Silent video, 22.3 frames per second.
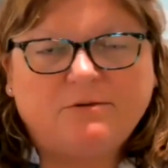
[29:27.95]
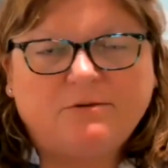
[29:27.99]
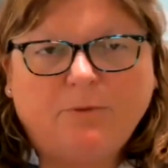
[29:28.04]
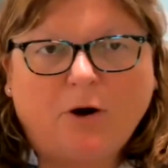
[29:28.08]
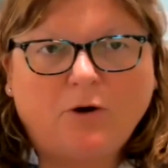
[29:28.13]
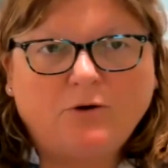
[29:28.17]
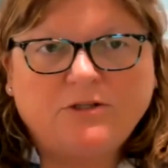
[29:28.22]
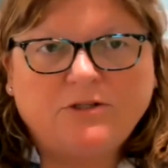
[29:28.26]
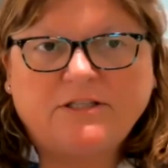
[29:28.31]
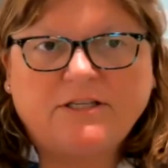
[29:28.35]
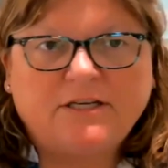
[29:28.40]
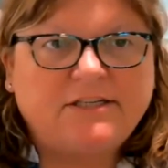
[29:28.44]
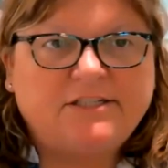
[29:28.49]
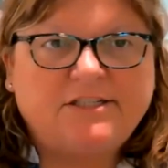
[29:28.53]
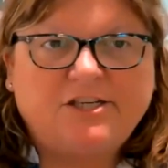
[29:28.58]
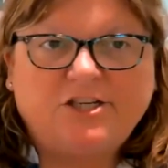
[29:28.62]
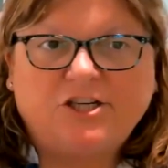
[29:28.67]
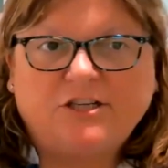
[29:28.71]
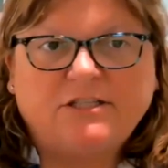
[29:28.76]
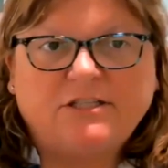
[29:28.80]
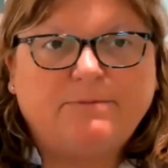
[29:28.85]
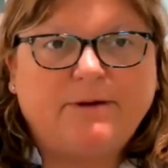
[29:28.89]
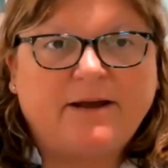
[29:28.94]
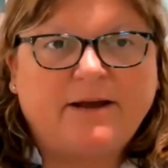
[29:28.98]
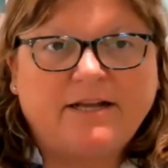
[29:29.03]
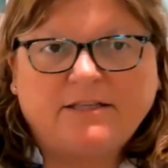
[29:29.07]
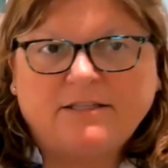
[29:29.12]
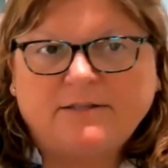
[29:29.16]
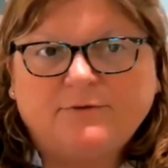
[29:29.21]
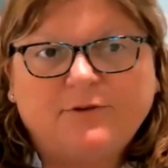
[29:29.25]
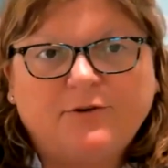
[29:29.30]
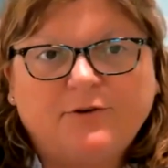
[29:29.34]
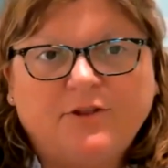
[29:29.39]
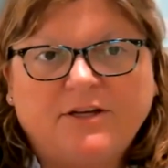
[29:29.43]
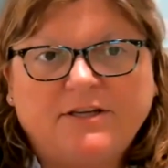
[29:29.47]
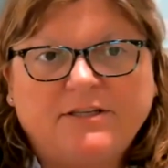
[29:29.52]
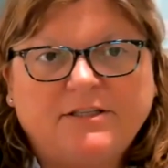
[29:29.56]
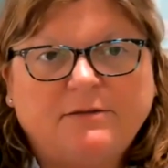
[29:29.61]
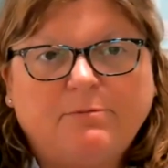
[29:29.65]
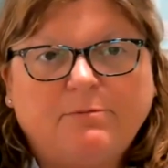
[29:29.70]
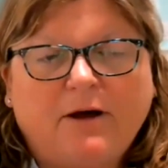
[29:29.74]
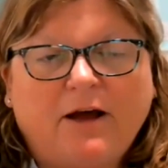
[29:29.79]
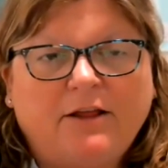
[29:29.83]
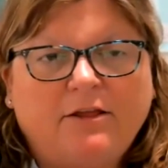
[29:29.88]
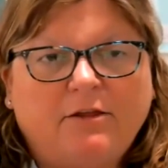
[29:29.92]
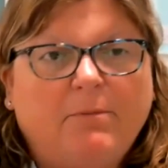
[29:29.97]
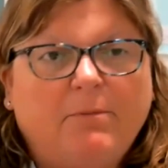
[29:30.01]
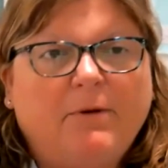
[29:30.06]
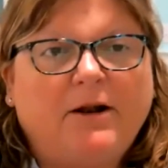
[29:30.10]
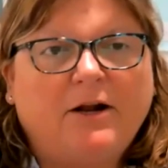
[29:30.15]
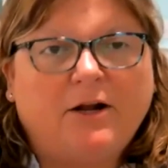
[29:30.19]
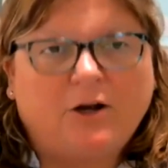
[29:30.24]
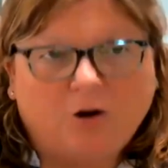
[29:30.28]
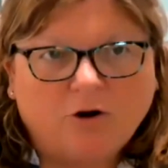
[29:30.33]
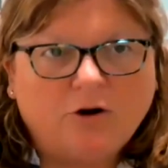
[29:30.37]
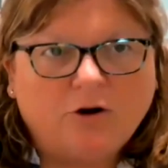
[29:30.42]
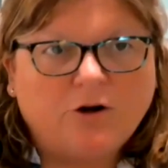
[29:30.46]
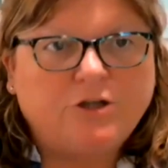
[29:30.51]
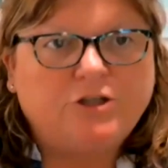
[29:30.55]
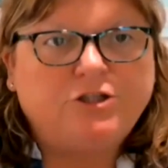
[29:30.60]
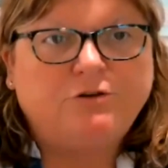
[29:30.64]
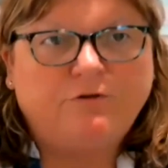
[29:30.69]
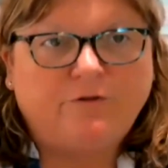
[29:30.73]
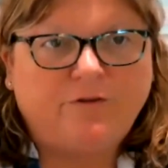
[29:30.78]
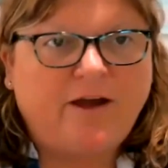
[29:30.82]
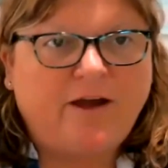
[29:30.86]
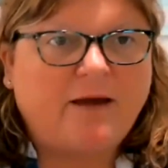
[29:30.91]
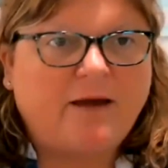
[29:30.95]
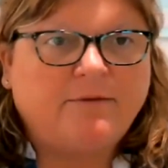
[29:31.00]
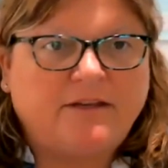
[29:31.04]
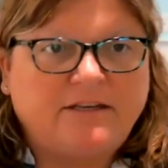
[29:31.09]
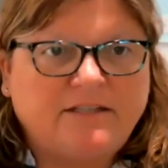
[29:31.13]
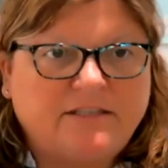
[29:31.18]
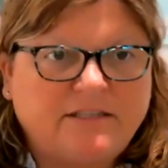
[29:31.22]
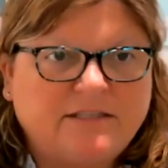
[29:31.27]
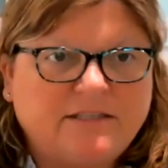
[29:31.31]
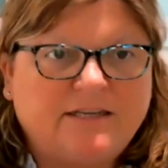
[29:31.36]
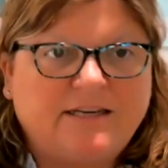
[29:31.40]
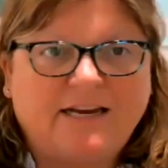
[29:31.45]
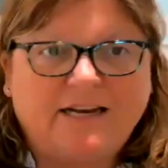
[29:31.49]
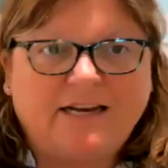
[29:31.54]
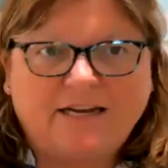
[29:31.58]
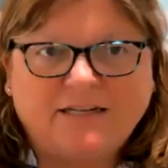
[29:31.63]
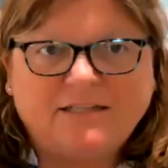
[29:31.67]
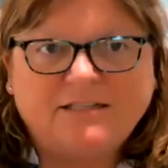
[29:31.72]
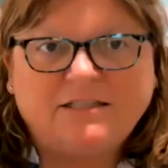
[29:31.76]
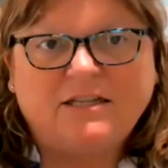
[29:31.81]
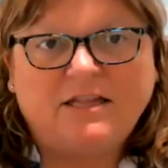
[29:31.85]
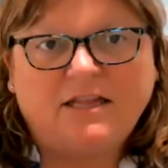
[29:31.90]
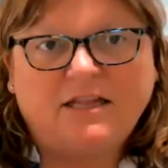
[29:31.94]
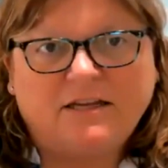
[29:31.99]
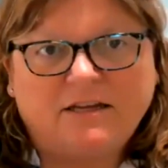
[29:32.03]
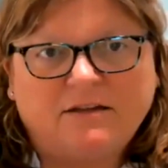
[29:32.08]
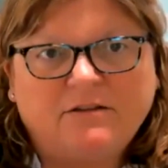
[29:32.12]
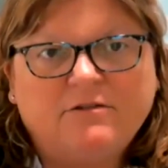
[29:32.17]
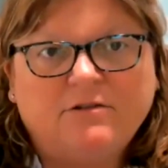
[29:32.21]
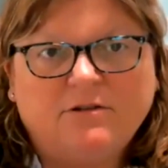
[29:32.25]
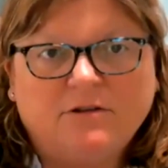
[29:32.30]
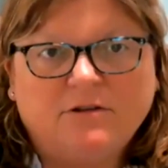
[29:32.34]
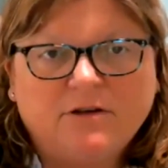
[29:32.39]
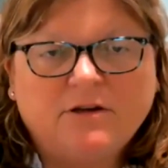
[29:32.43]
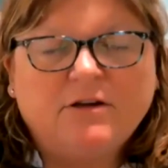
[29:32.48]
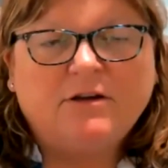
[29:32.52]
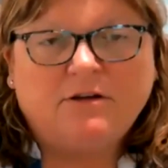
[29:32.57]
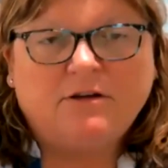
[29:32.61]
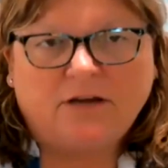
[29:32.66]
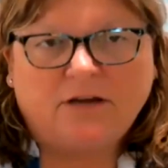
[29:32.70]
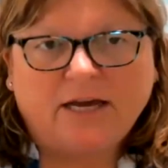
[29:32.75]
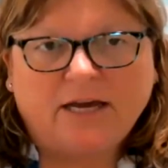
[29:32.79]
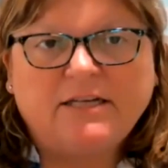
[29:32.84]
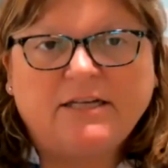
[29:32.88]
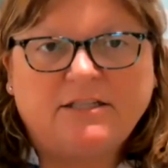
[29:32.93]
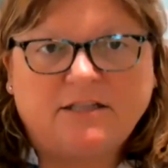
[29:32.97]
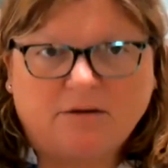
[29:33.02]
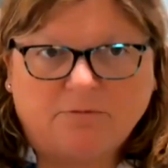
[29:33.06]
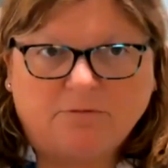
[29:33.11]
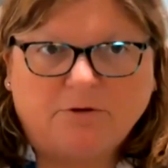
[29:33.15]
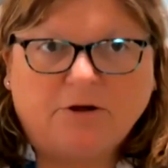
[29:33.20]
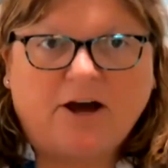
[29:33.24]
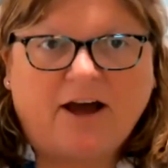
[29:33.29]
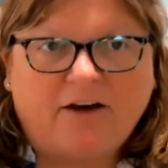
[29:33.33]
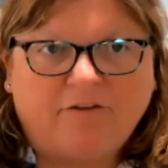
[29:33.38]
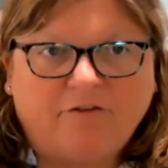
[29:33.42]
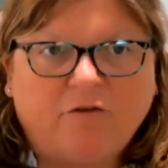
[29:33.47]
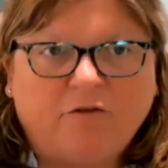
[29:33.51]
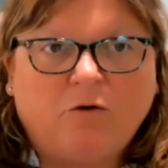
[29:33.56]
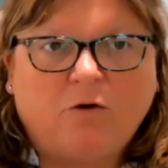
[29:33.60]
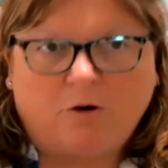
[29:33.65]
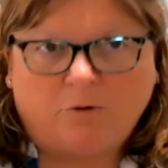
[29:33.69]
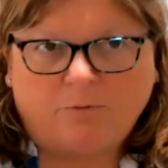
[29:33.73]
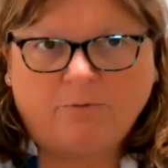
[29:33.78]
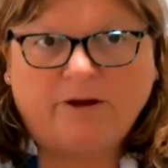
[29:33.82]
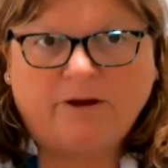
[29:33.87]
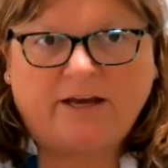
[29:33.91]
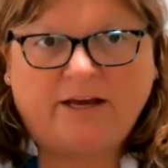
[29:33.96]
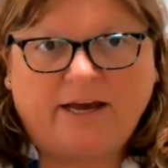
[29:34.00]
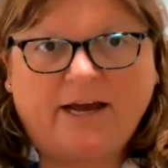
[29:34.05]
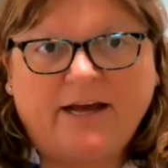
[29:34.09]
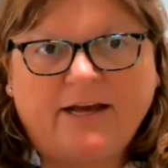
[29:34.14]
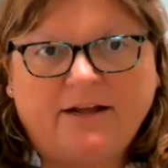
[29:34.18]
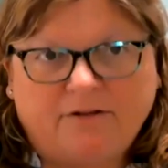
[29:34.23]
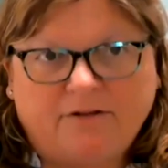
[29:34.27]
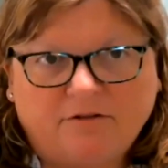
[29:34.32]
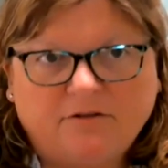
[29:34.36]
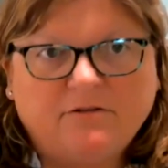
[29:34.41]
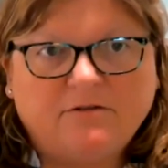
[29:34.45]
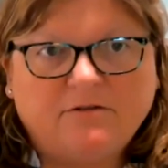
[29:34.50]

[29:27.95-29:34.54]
postage expense for this month, but encourage your families to get into the platform and get